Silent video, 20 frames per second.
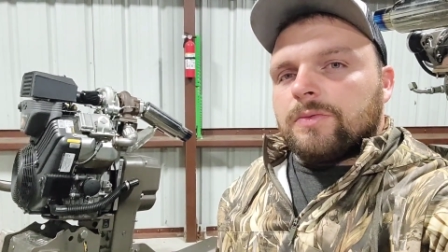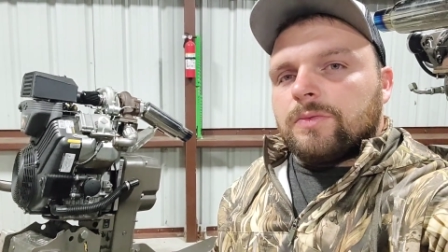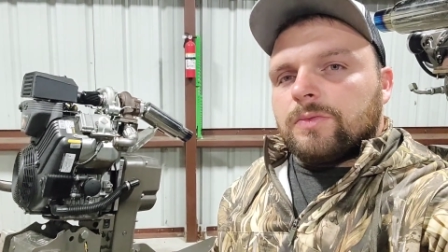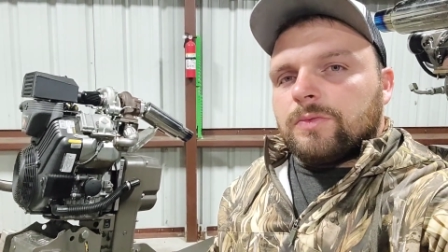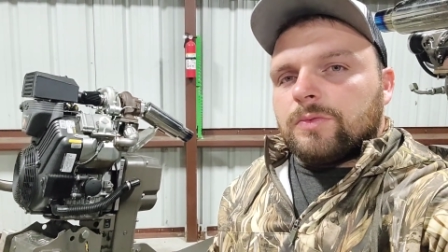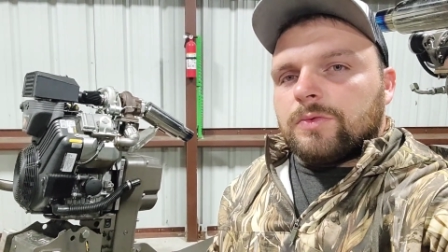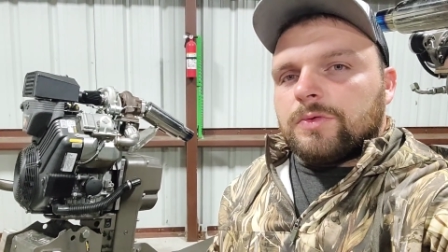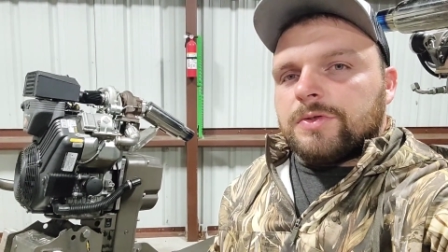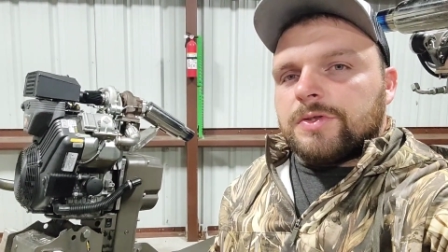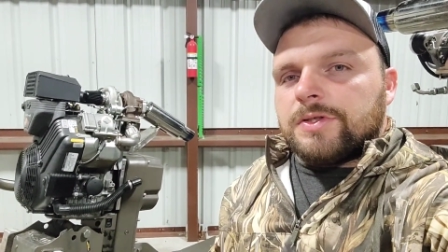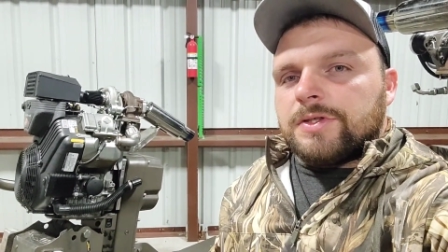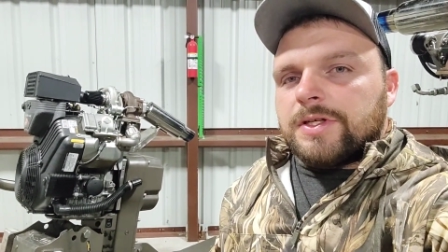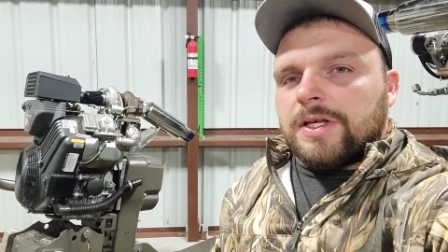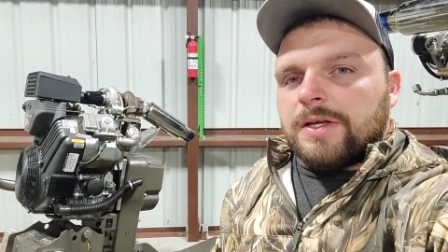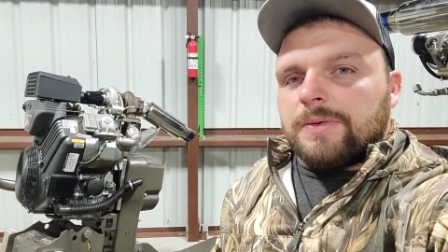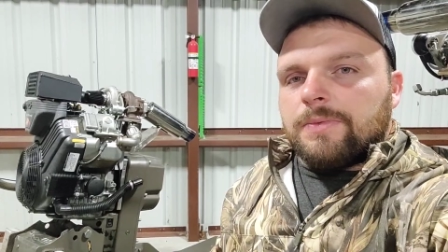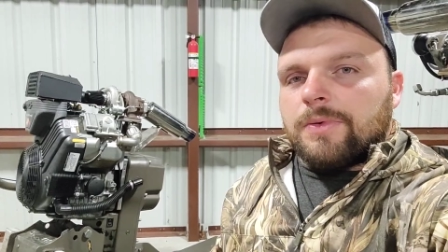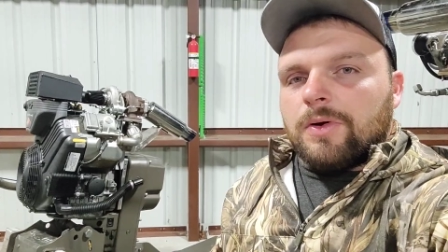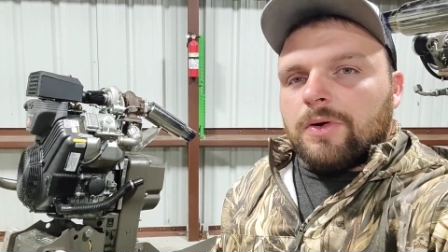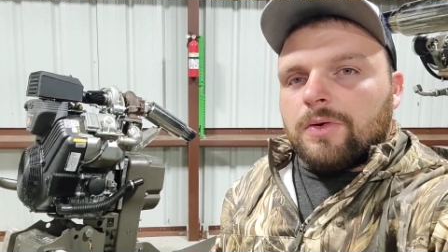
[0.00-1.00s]
we'll just
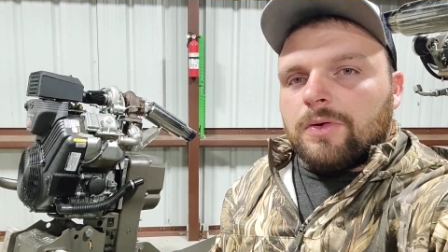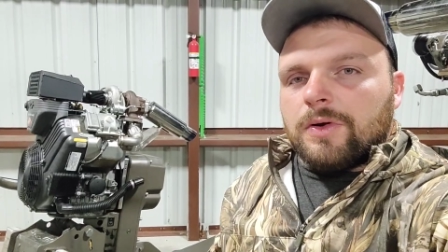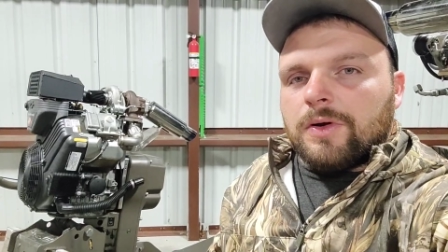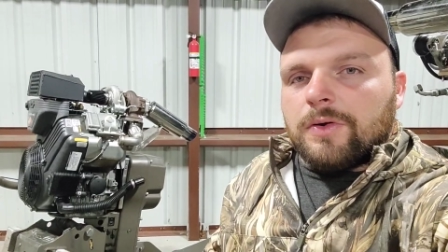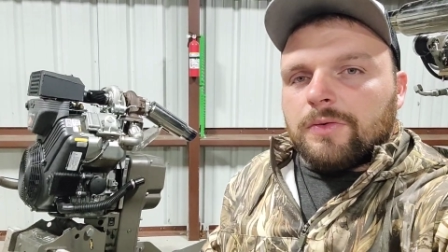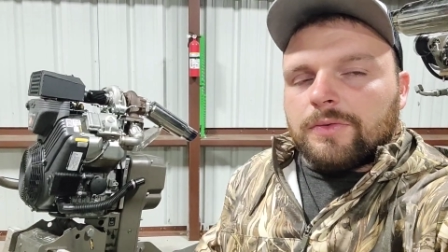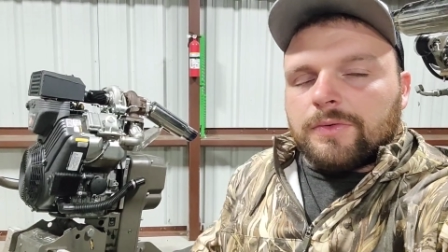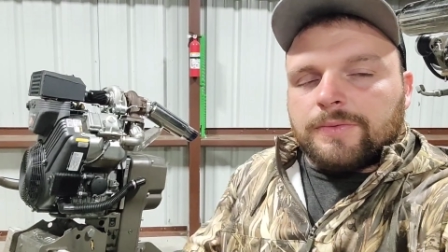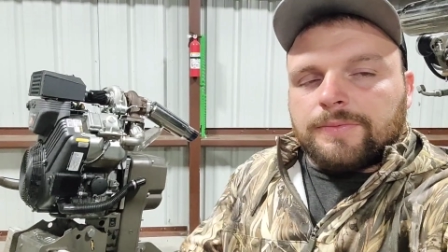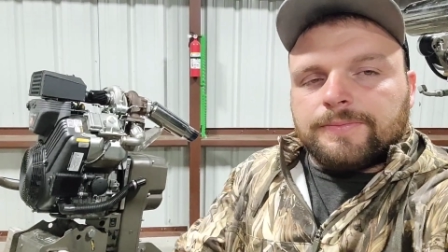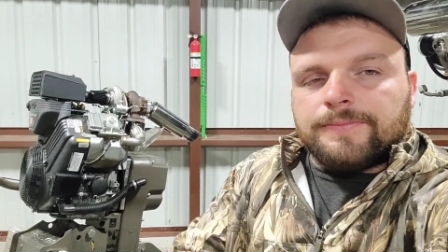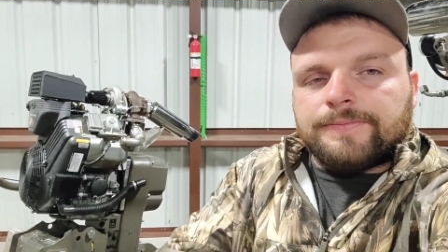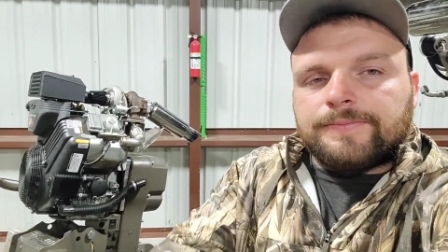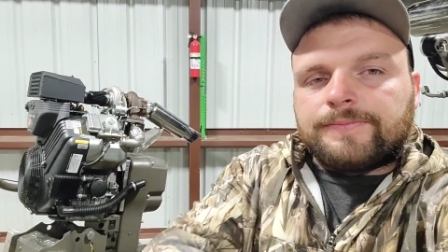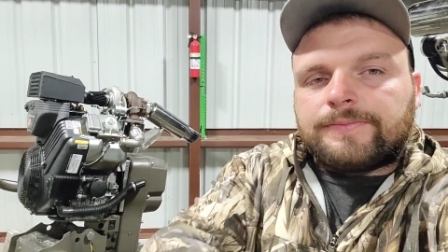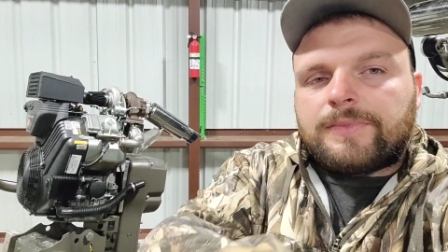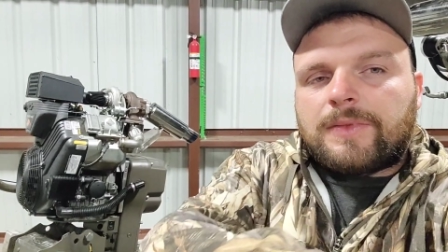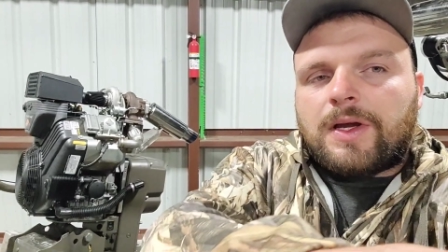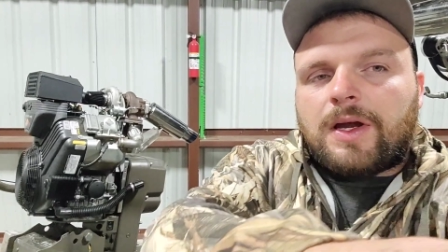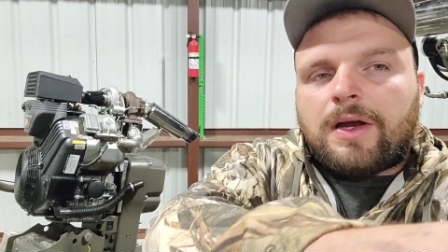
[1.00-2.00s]
keep on going.
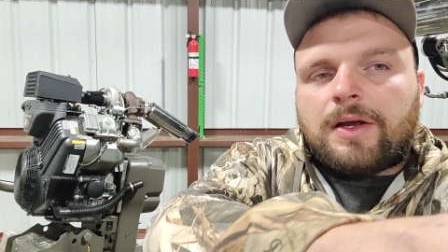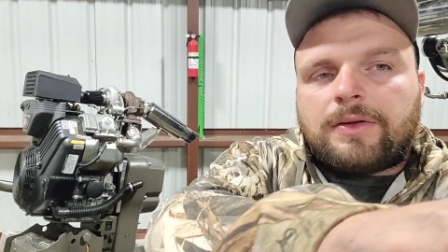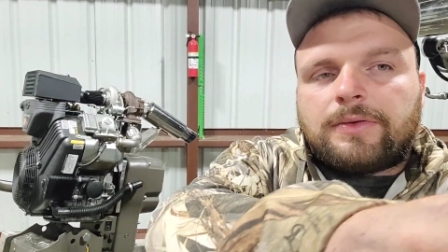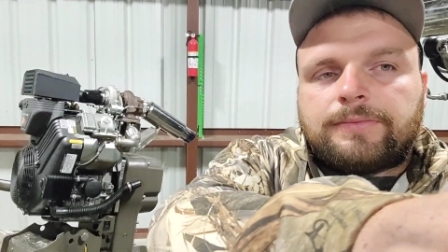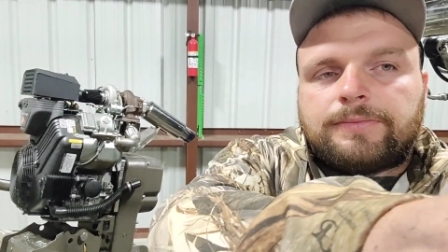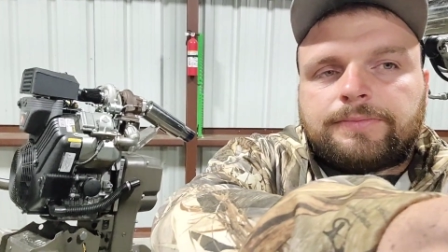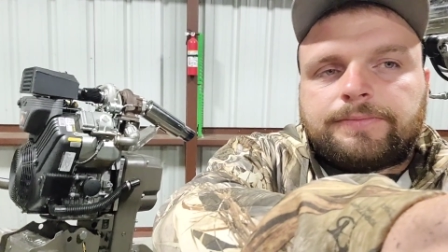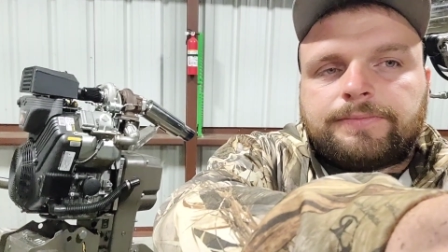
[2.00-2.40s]
All right.